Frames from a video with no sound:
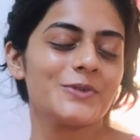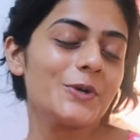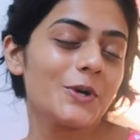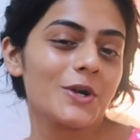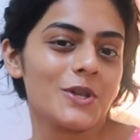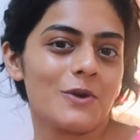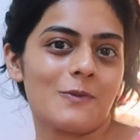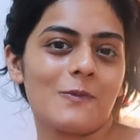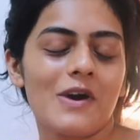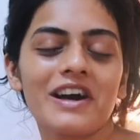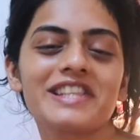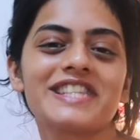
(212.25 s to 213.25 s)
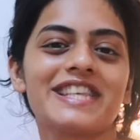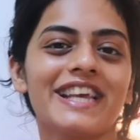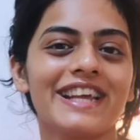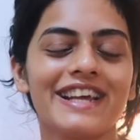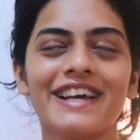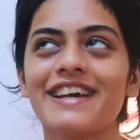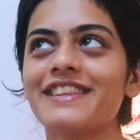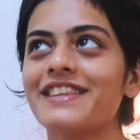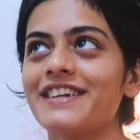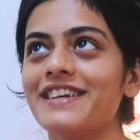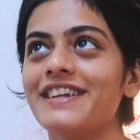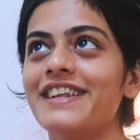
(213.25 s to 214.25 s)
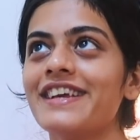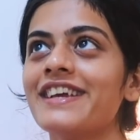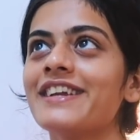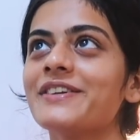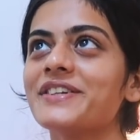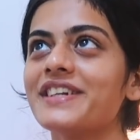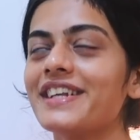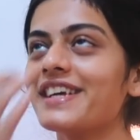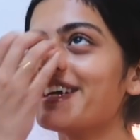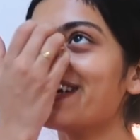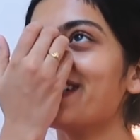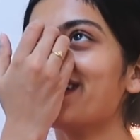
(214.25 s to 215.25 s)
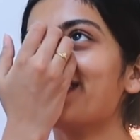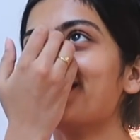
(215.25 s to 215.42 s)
no clue what the day today.